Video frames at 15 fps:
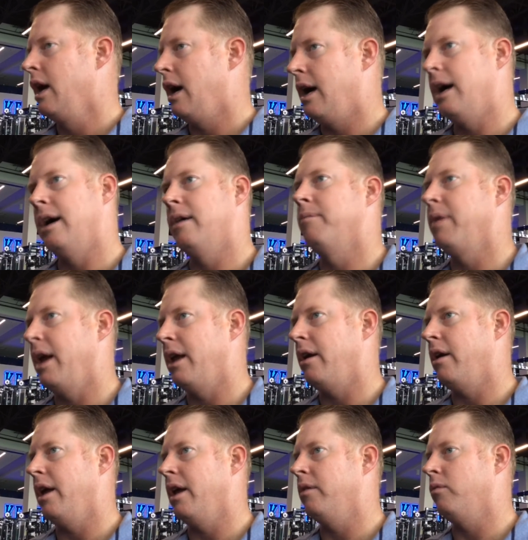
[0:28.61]
um, and, uh,
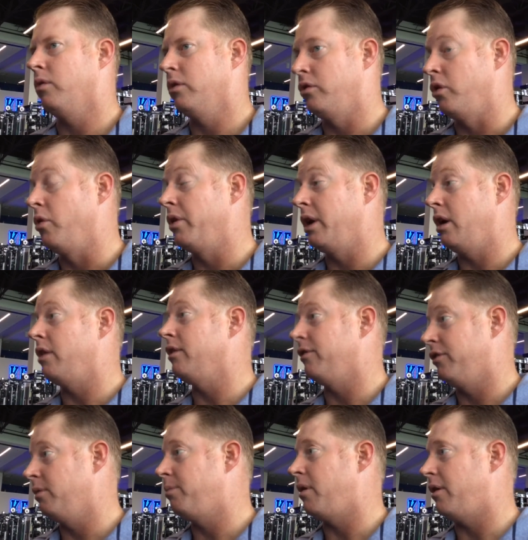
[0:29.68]
and we're doing it on the
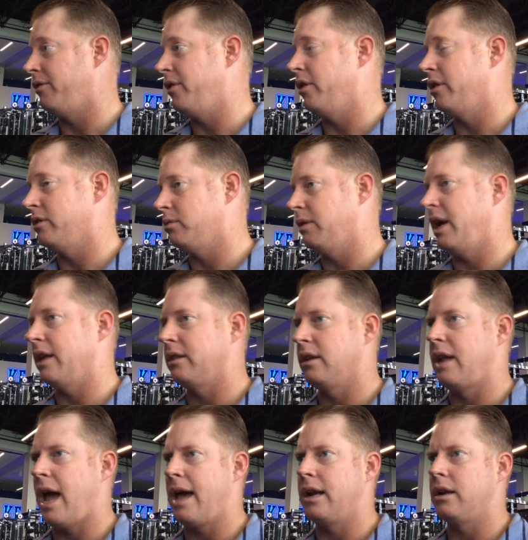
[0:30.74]
football field because we got the
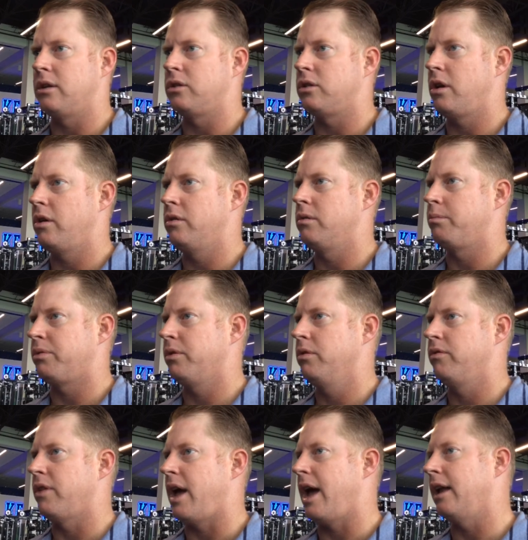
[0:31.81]
data to show and
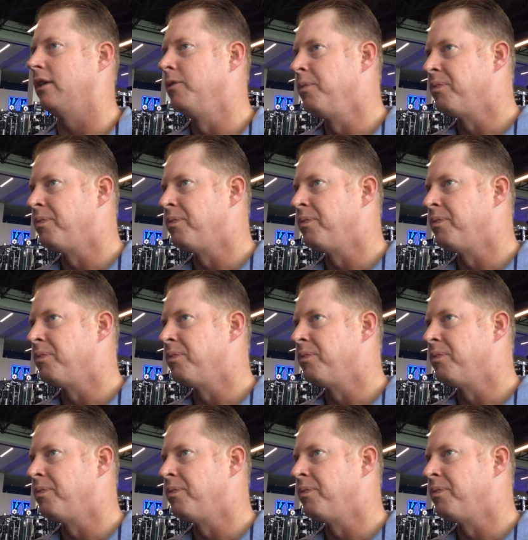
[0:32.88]
prove that.